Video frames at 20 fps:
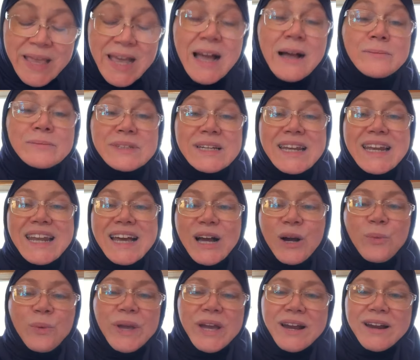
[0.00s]

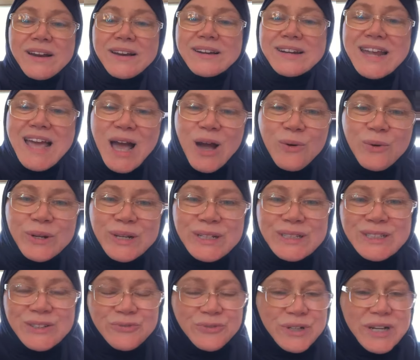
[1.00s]
Alhamdulillah, we are now in
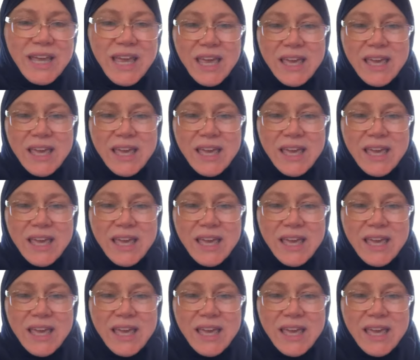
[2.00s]
a different